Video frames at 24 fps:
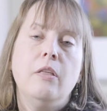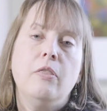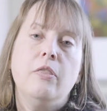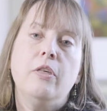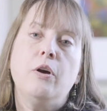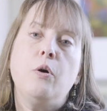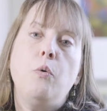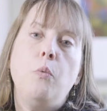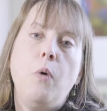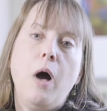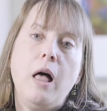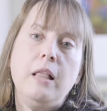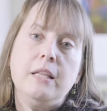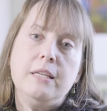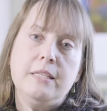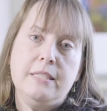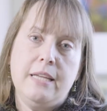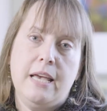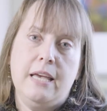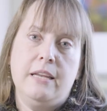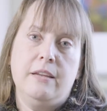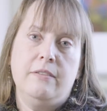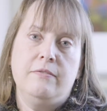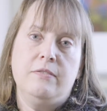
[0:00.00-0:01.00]
The
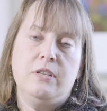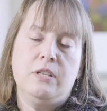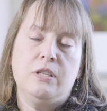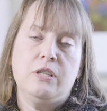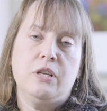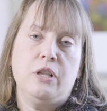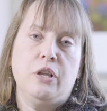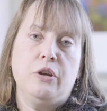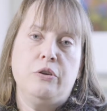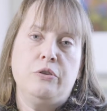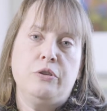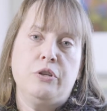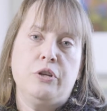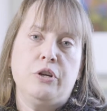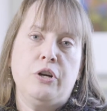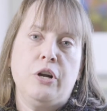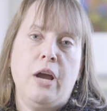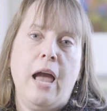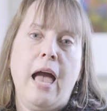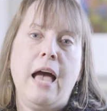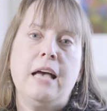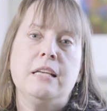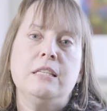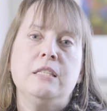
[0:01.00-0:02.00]
qualitative
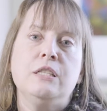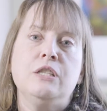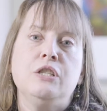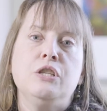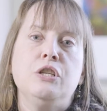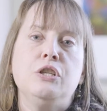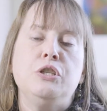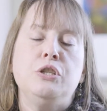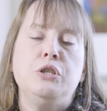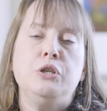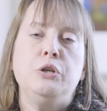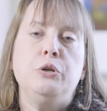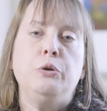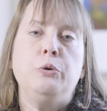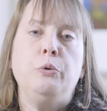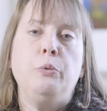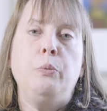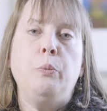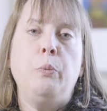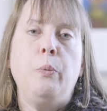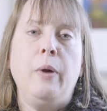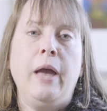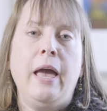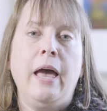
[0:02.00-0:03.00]
disclosure has to
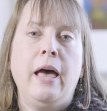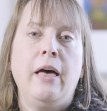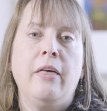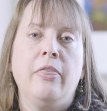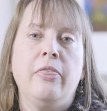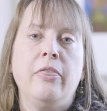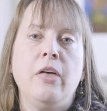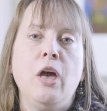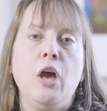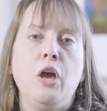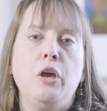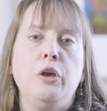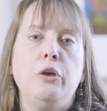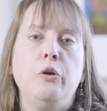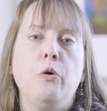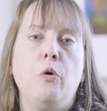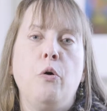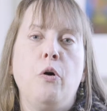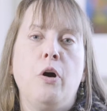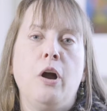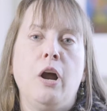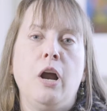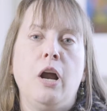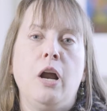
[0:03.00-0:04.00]
do with
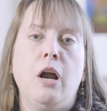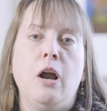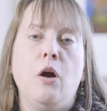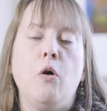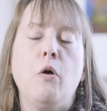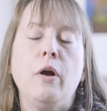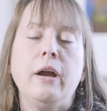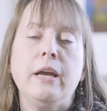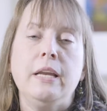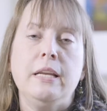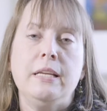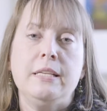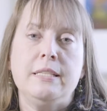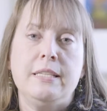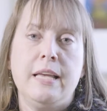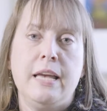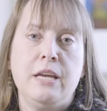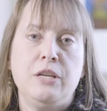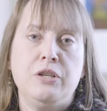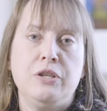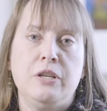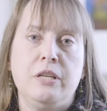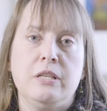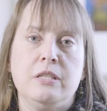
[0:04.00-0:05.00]
your
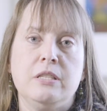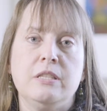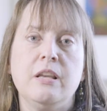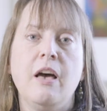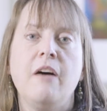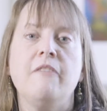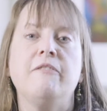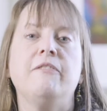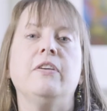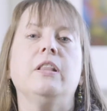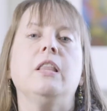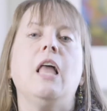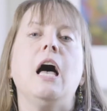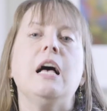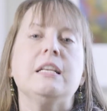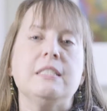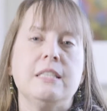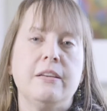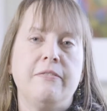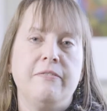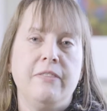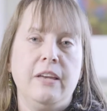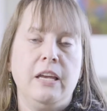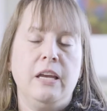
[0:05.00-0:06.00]
organization's
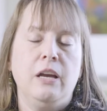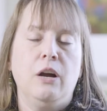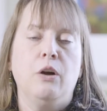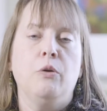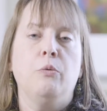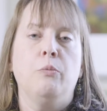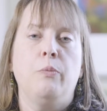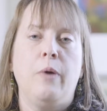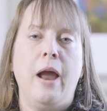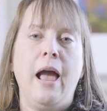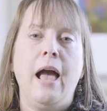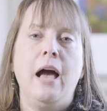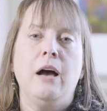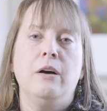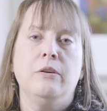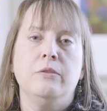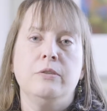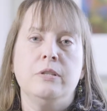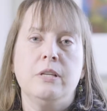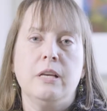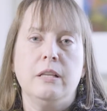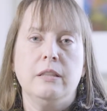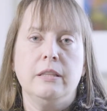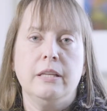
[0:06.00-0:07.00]
philosophy
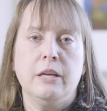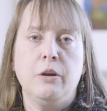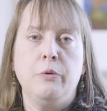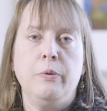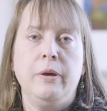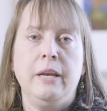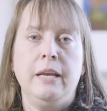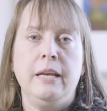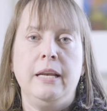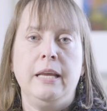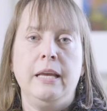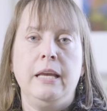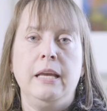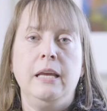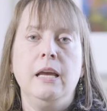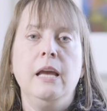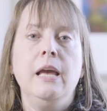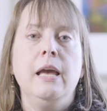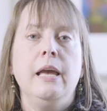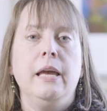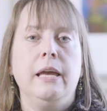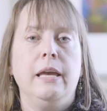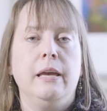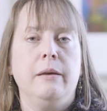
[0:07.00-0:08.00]
around liquidity.
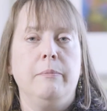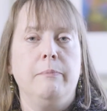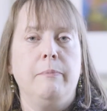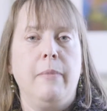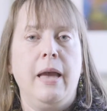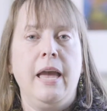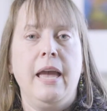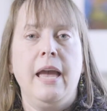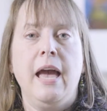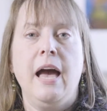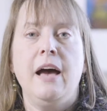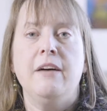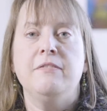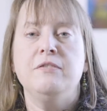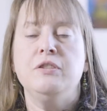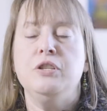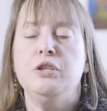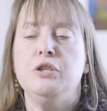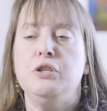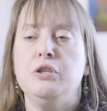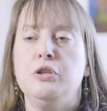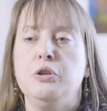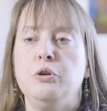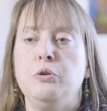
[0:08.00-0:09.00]
It may have
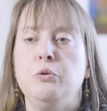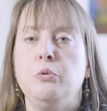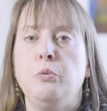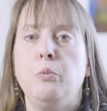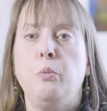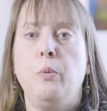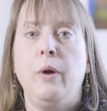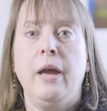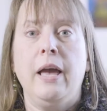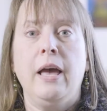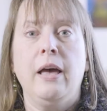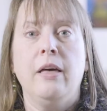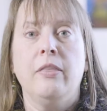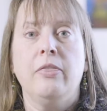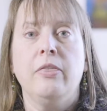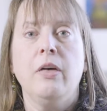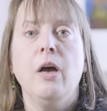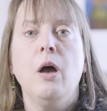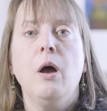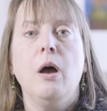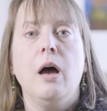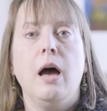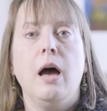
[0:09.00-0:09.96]
to do with